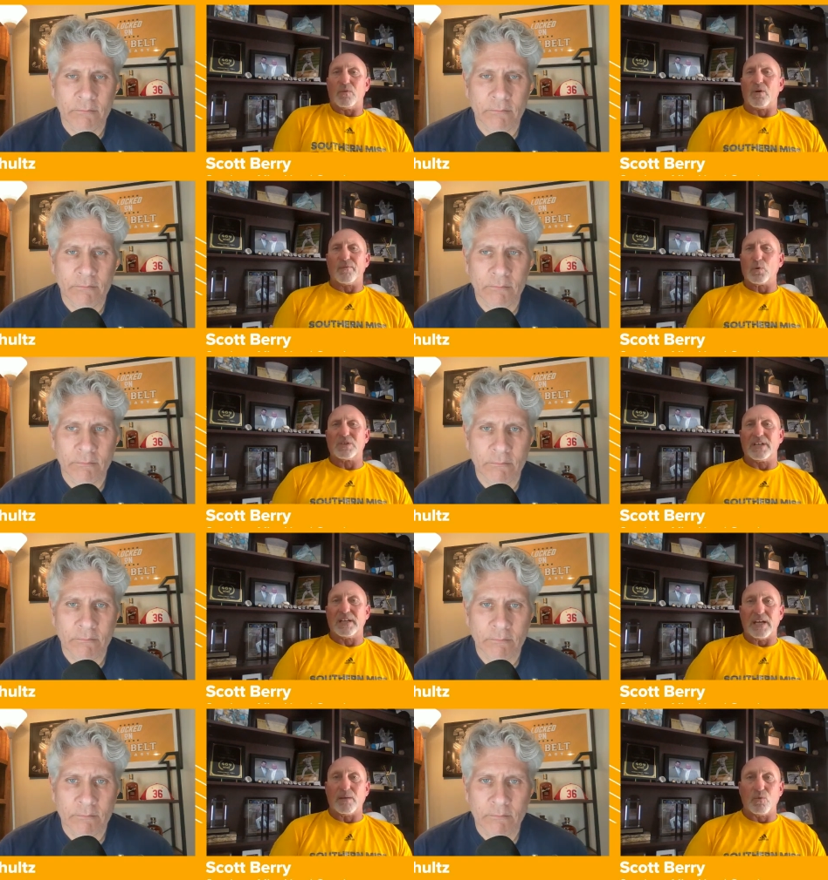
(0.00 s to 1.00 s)
Speaker 1: or
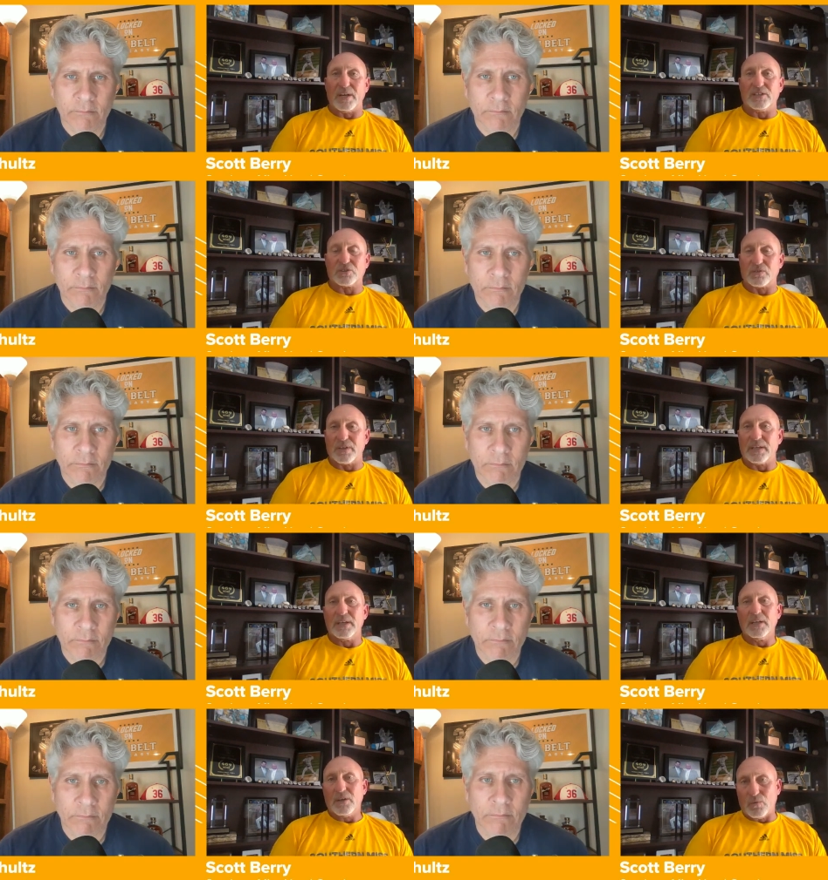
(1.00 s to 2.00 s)
14 game winning streak,
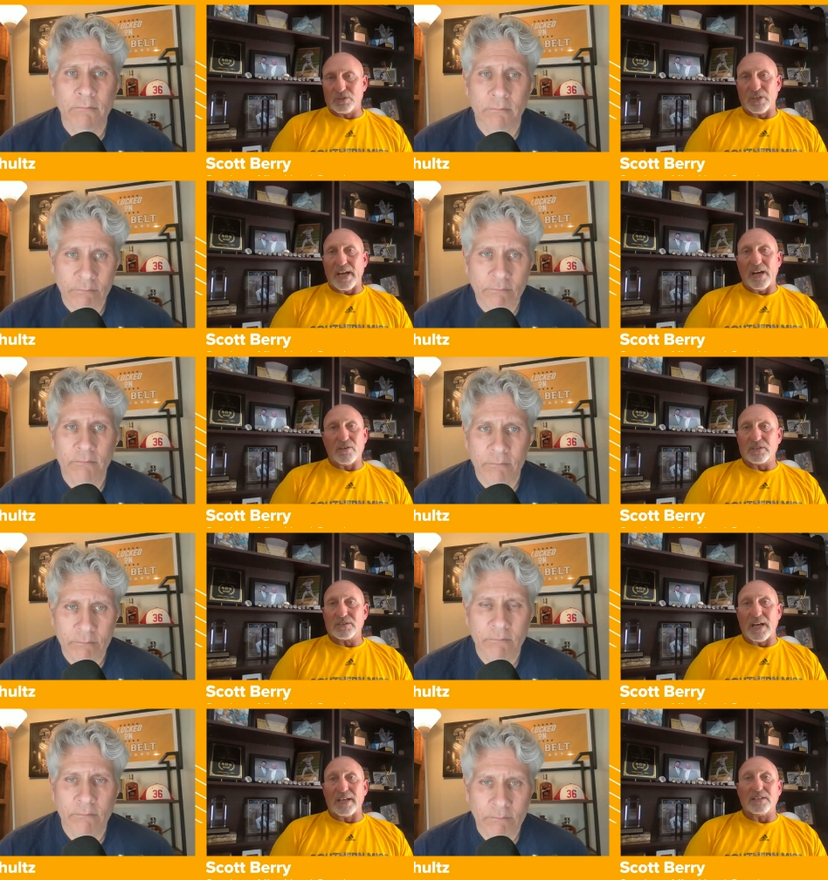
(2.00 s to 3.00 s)
which now
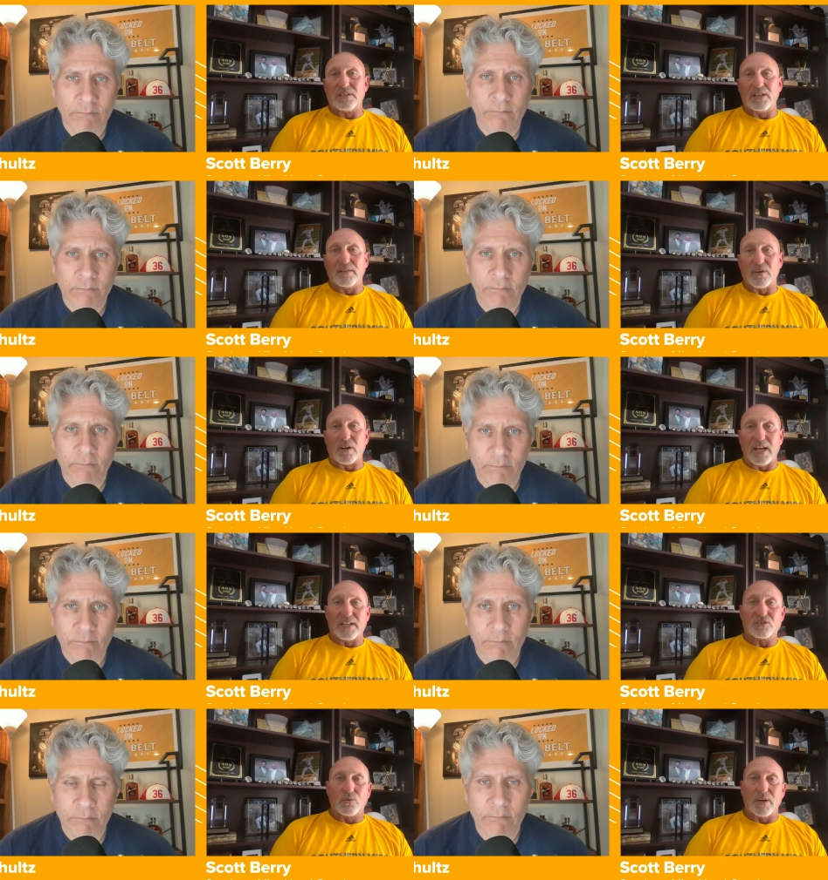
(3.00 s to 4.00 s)
is 19 of our
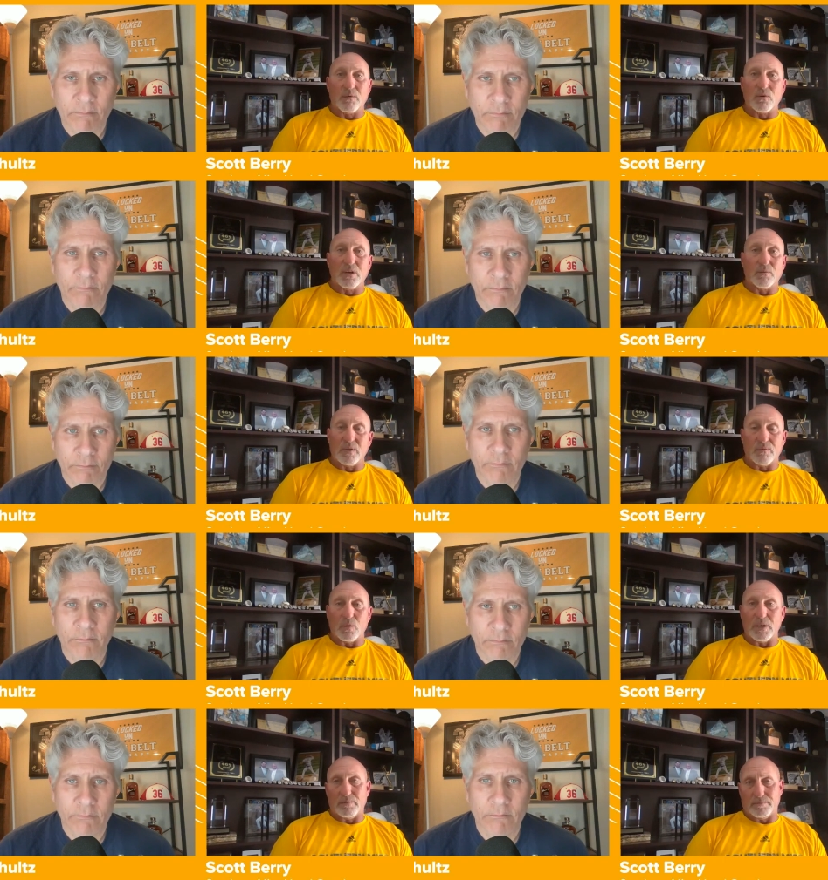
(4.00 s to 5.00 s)
last 21 we've
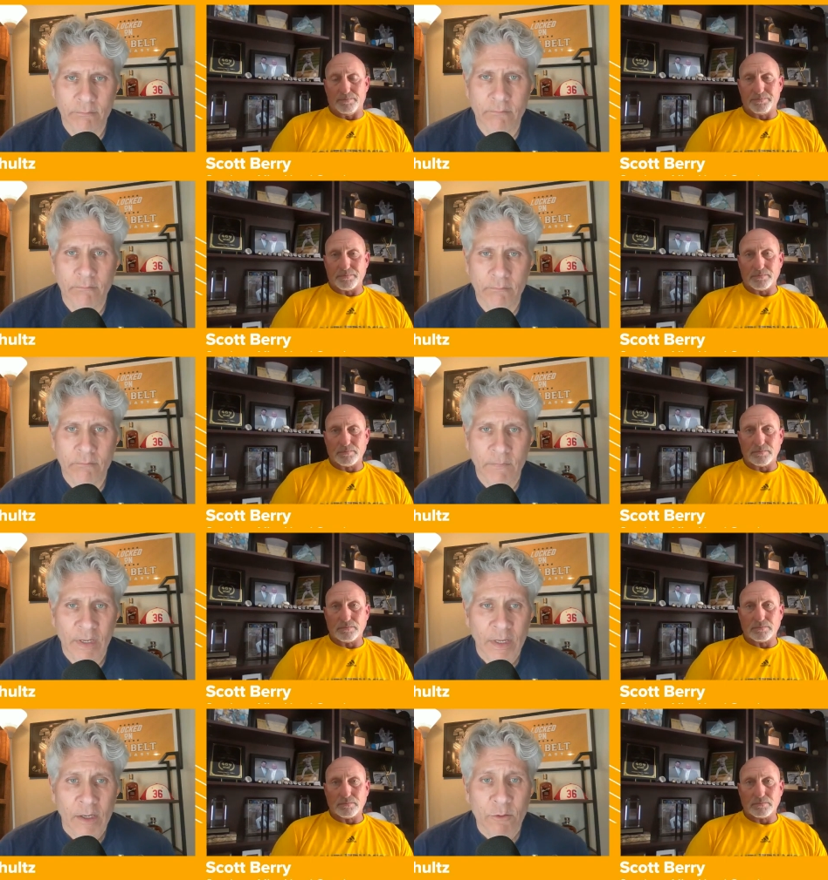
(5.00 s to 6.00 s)
won.
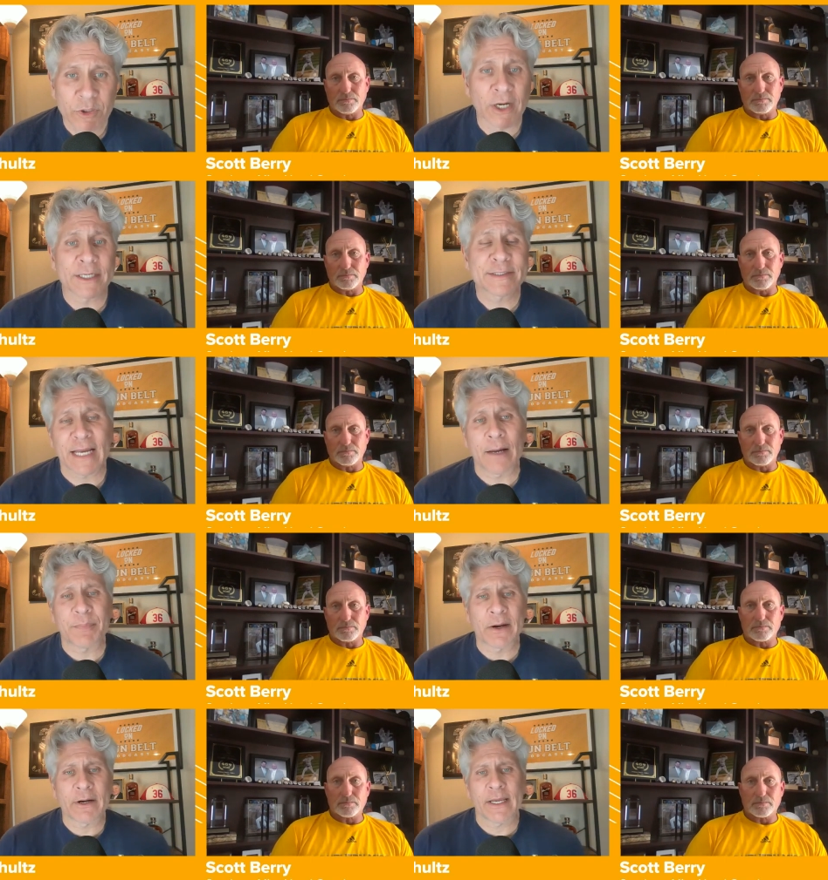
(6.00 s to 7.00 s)
Speaker 2: talking to Scott
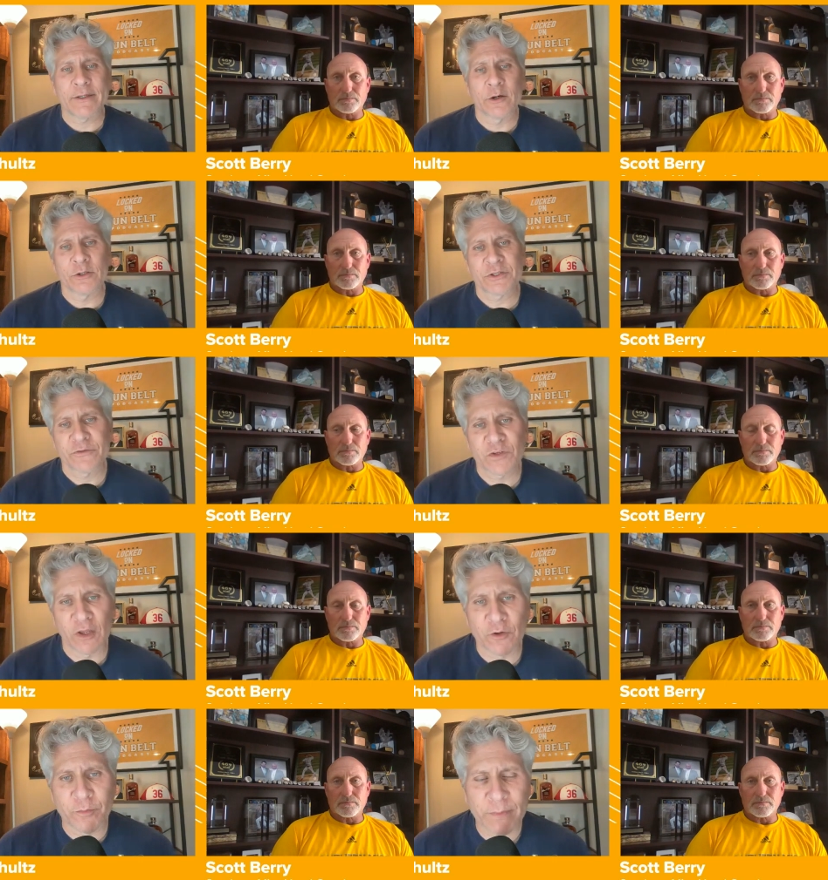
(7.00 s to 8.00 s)
Berry, head coach of
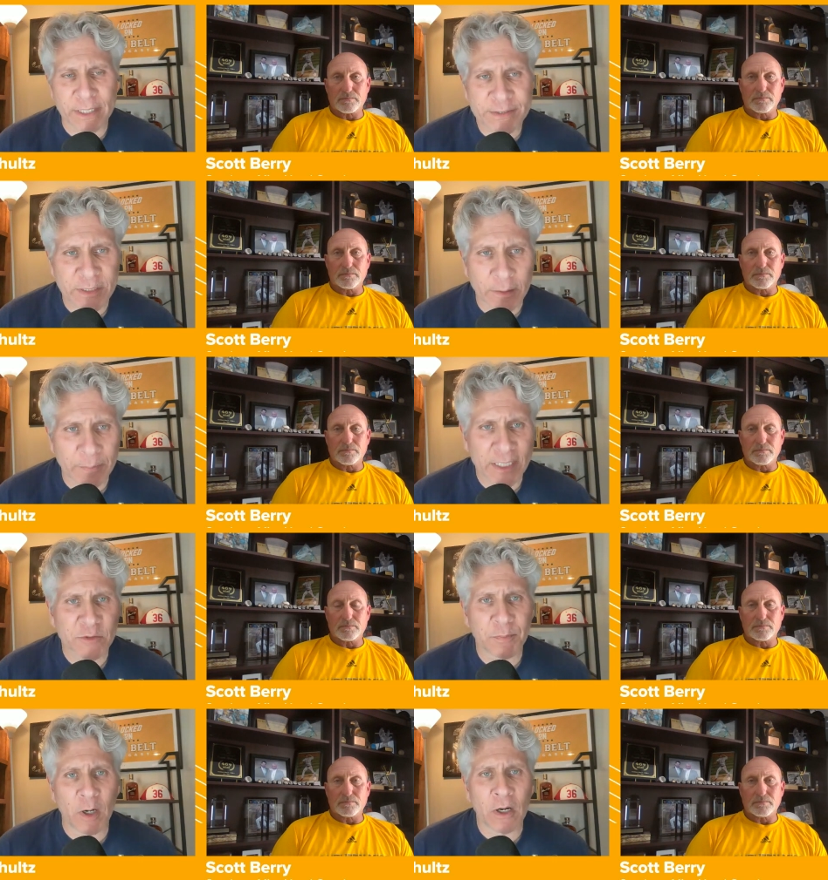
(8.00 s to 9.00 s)
Southern Miss uh,
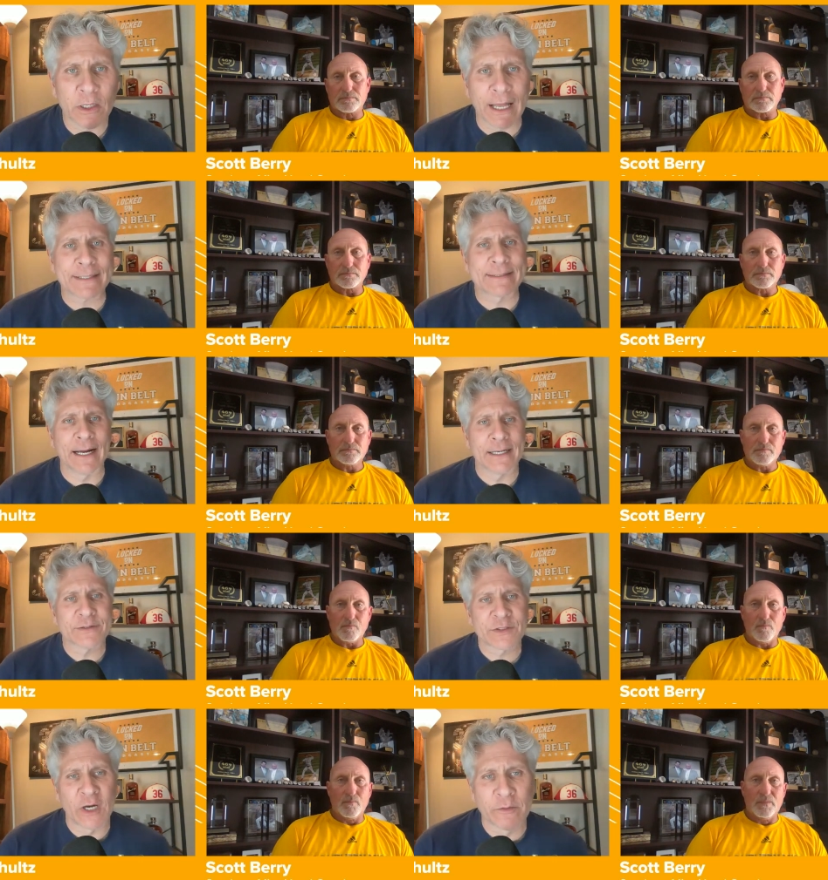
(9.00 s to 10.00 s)
baseball, locked on
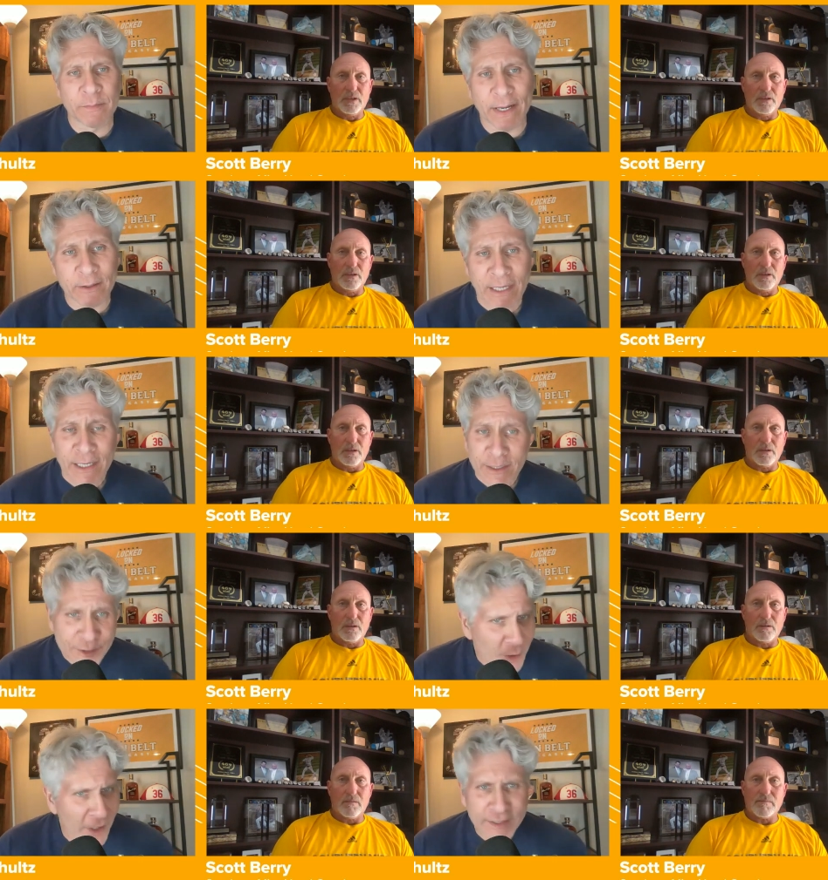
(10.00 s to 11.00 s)
Sun Belt.
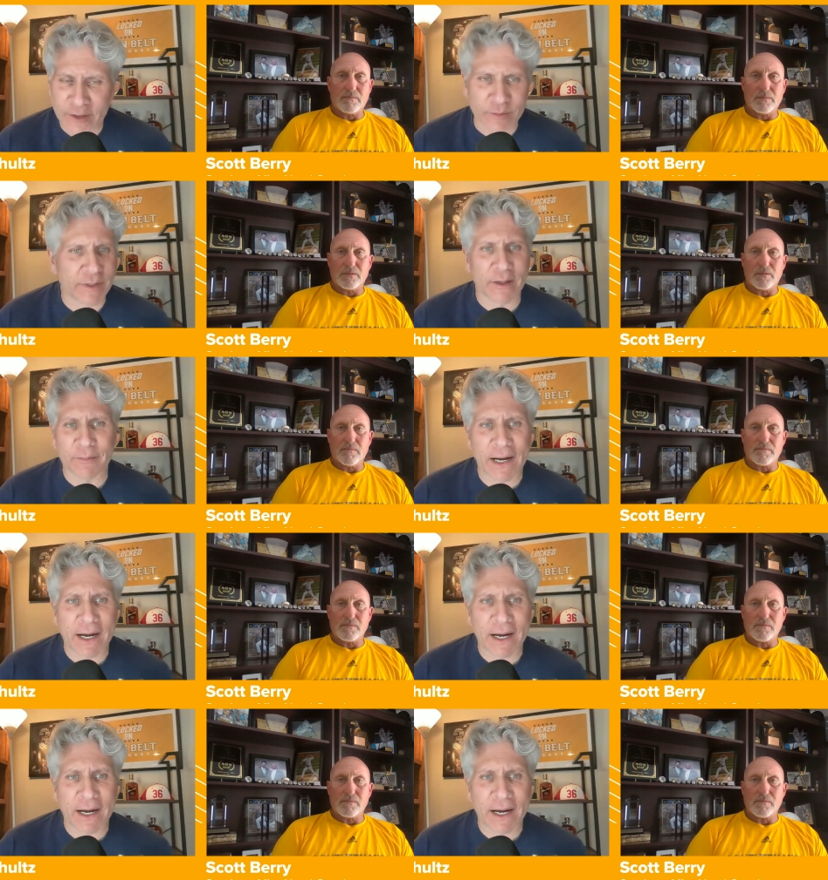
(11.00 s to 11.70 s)
Let's talk a little bit about